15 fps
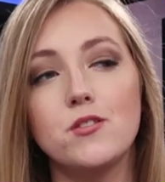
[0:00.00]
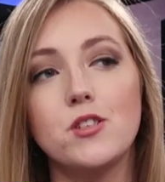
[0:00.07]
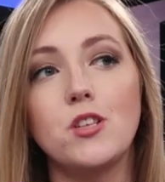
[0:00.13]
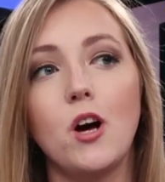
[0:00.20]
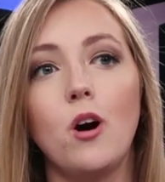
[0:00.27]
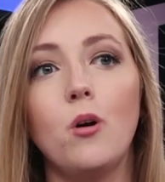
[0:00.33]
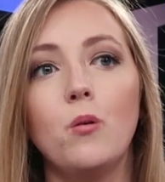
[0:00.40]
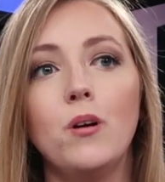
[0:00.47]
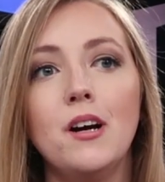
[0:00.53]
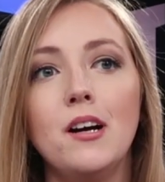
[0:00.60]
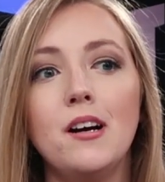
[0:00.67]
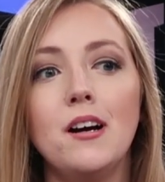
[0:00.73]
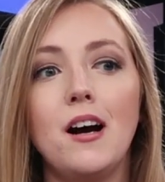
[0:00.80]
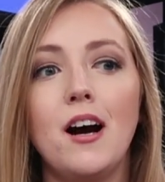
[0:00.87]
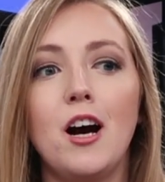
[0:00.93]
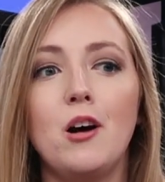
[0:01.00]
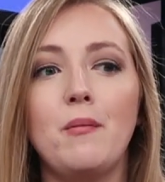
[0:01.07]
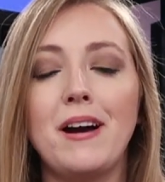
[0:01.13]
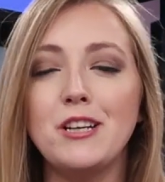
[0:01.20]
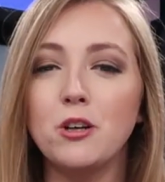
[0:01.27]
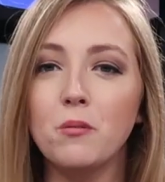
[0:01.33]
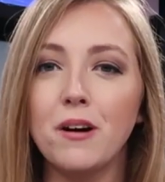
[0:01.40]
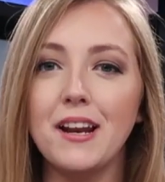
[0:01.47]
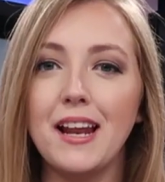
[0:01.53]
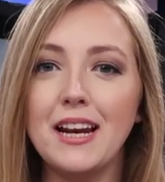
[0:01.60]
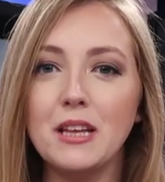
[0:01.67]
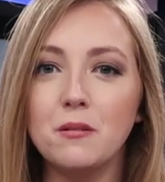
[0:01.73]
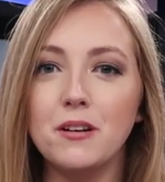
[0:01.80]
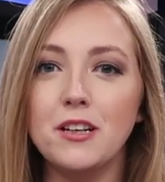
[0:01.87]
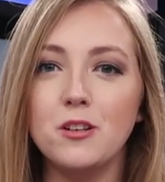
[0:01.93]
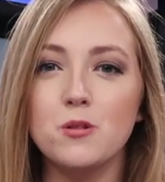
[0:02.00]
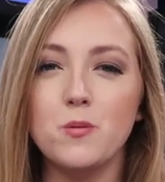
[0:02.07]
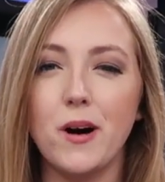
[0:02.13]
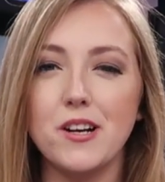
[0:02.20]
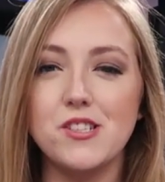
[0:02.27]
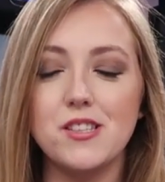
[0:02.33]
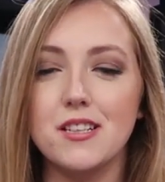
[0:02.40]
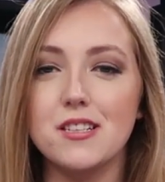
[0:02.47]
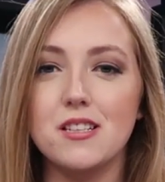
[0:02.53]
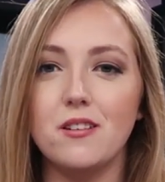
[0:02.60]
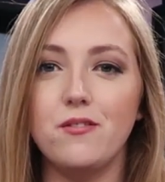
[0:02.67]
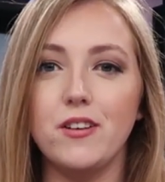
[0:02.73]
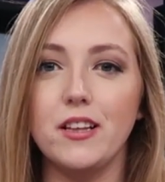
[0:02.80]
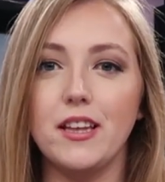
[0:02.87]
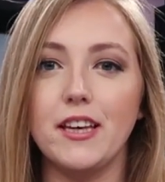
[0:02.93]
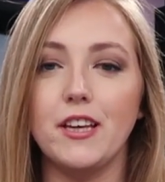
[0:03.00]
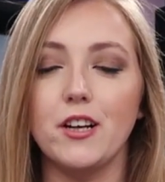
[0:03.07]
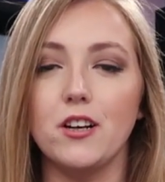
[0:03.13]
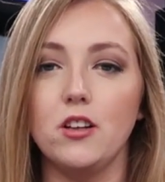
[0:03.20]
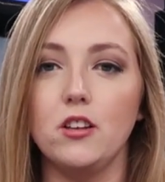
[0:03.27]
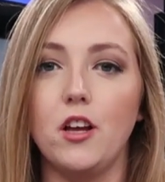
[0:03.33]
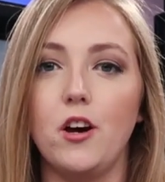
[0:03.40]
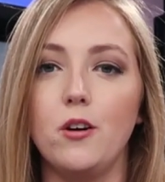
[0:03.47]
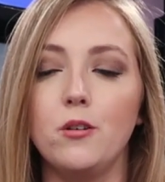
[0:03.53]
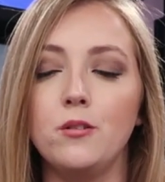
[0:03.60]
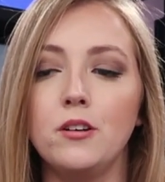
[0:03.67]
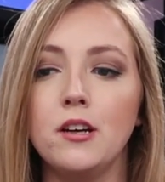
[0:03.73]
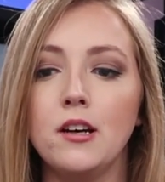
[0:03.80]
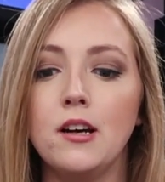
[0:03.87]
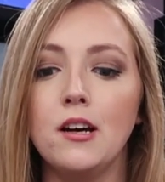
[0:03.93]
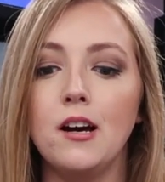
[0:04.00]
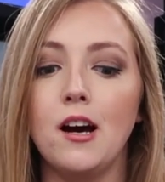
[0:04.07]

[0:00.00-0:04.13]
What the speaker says: So I don't want anyone who's watching this to feel like you're alone.